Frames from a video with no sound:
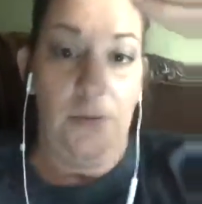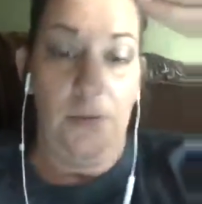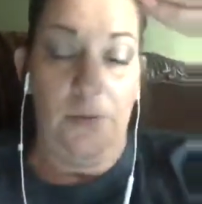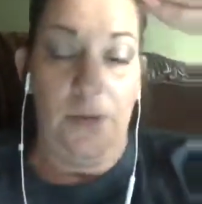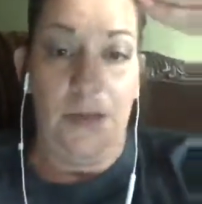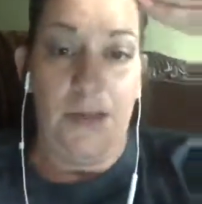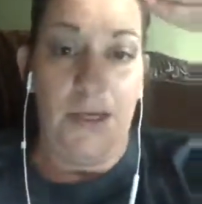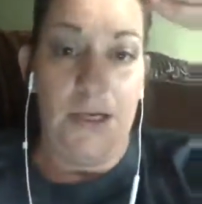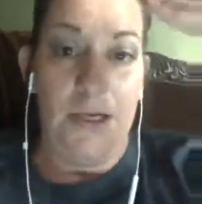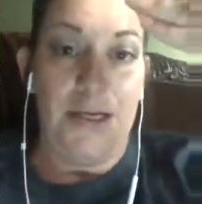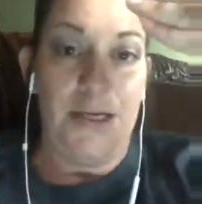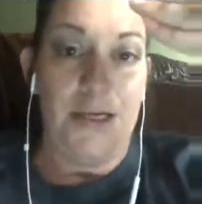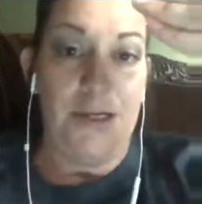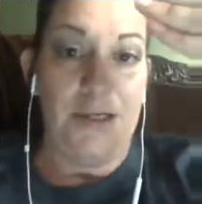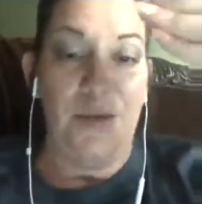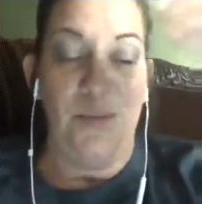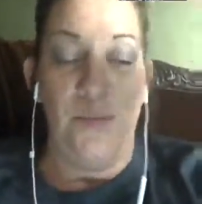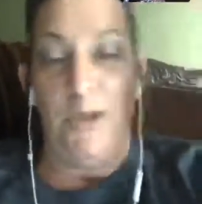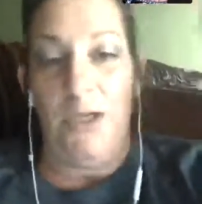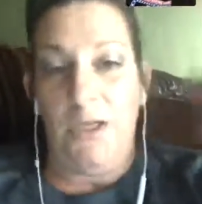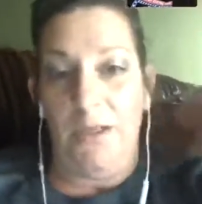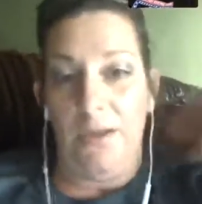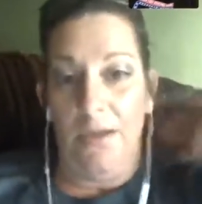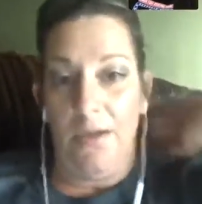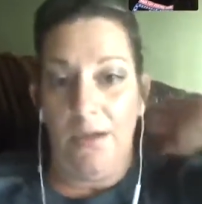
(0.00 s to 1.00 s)
where they need to
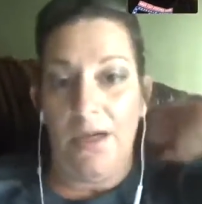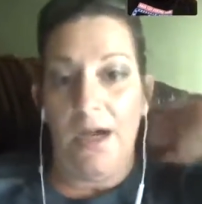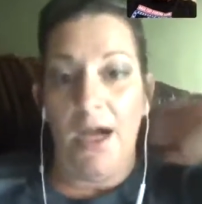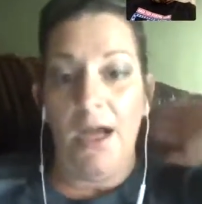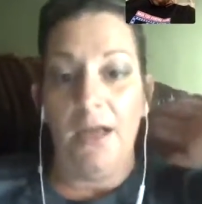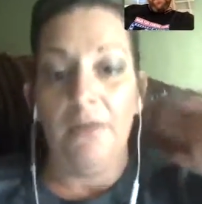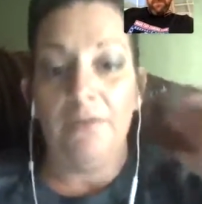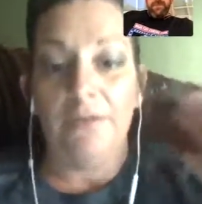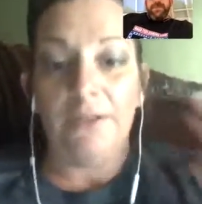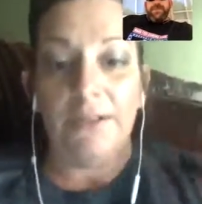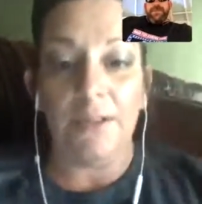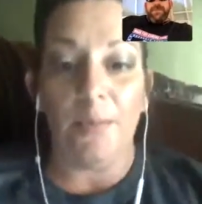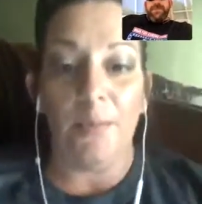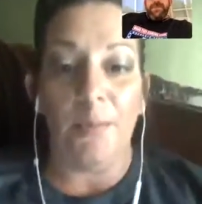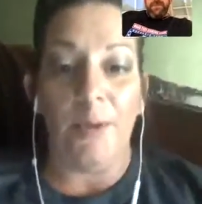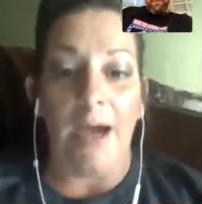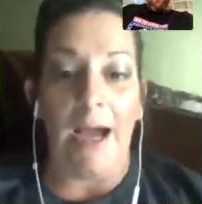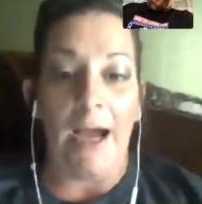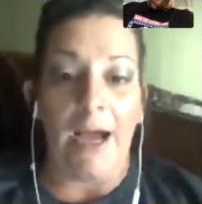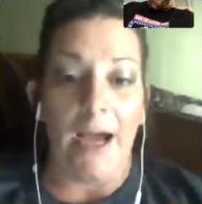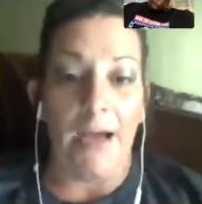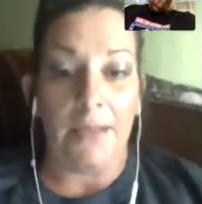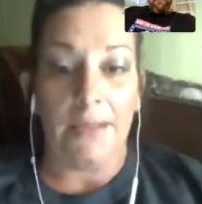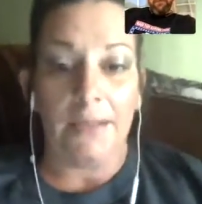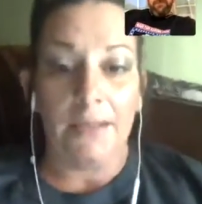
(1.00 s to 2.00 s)
be. They're kind of at the
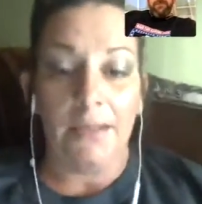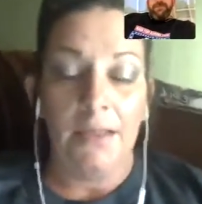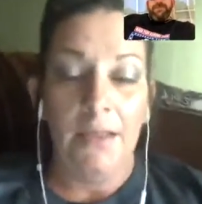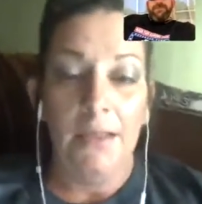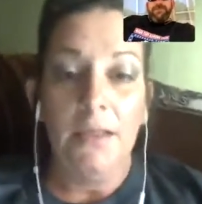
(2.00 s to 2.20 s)
back.